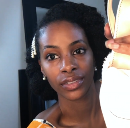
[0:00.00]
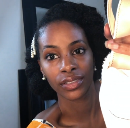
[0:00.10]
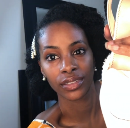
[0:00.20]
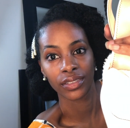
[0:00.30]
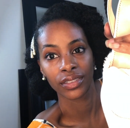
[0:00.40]

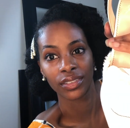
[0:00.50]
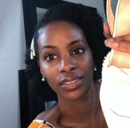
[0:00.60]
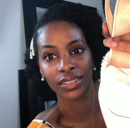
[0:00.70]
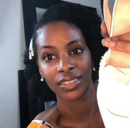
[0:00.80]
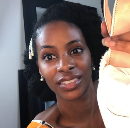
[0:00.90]

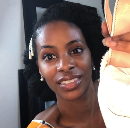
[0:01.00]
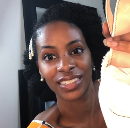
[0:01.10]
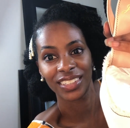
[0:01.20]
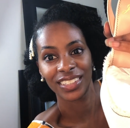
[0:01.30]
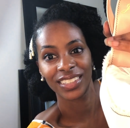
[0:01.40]

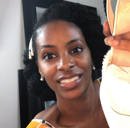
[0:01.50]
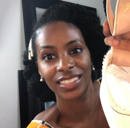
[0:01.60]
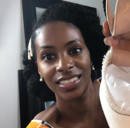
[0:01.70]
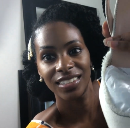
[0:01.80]
(silence)